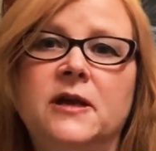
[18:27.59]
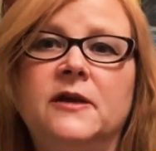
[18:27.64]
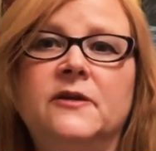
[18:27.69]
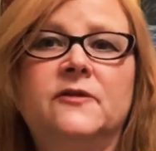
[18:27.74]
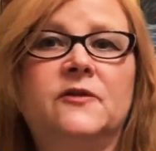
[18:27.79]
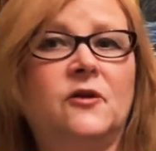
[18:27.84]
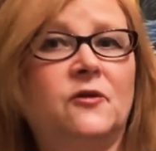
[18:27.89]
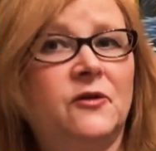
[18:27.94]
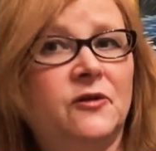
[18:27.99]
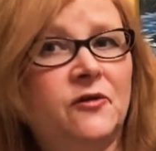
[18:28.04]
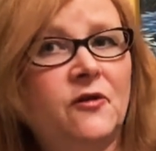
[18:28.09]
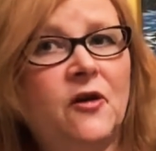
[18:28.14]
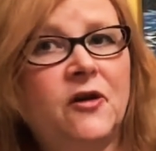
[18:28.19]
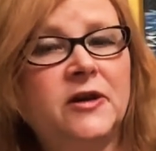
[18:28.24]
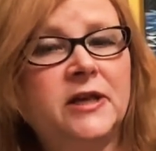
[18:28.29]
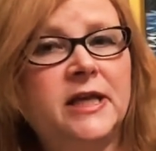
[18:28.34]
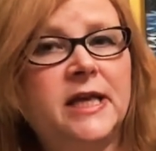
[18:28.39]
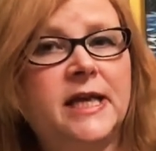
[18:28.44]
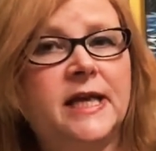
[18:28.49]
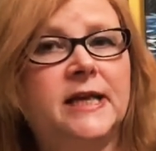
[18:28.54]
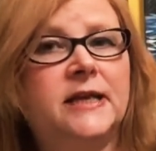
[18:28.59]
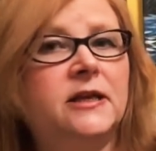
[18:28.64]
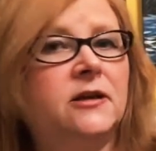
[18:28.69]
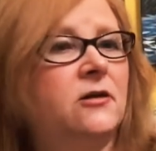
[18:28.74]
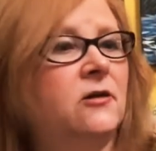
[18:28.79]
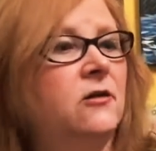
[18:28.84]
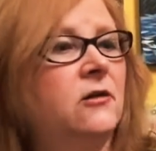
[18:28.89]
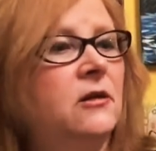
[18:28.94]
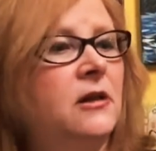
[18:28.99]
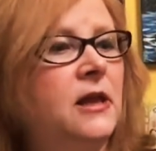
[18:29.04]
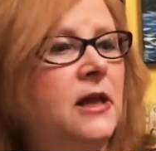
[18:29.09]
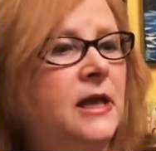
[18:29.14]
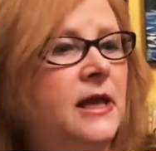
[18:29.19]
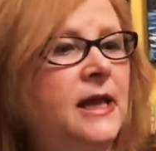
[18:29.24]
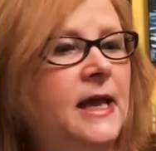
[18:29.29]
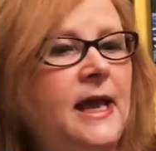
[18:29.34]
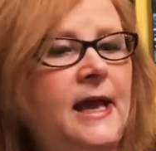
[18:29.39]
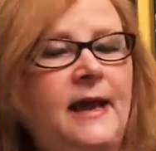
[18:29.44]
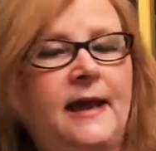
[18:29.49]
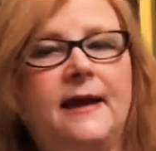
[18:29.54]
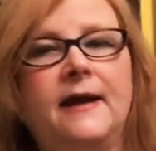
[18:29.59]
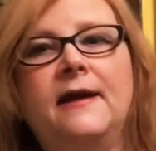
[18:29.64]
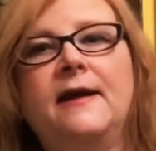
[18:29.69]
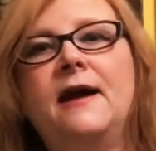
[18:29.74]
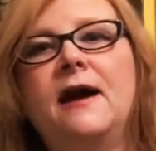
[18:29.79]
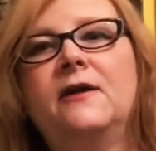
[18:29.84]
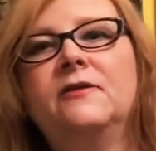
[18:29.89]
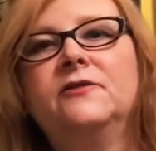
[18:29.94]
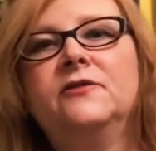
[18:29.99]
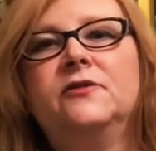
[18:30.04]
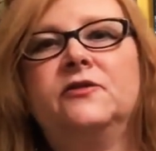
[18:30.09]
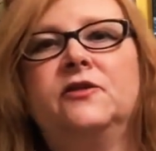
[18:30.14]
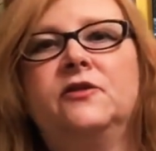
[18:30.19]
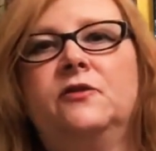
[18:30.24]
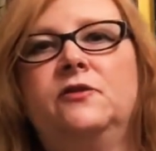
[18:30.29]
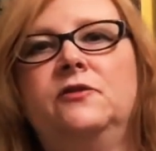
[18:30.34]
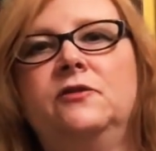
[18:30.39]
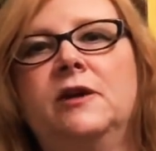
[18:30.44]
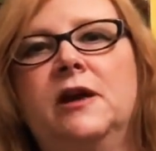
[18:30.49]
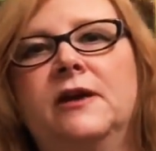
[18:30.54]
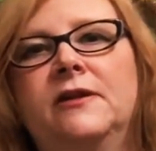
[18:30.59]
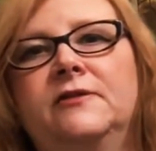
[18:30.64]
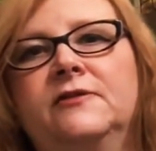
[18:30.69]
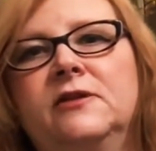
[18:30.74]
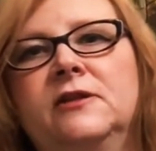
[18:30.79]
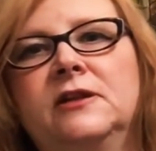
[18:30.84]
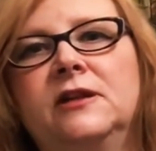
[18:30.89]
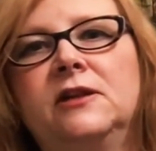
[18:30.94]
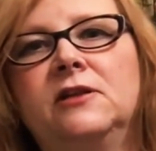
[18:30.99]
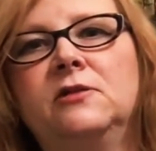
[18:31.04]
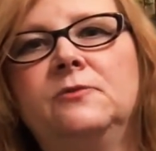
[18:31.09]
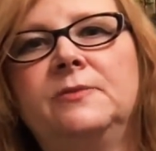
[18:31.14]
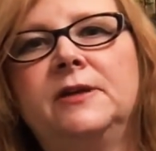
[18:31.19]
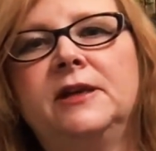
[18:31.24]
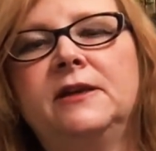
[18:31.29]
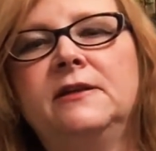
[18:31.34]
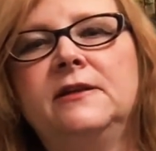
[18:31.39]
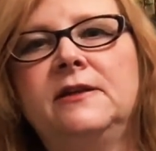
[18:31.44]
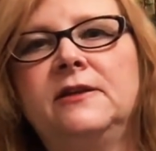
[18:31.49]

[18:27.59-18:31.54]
So it's on Kindle, and I'll just show you guys a little bit.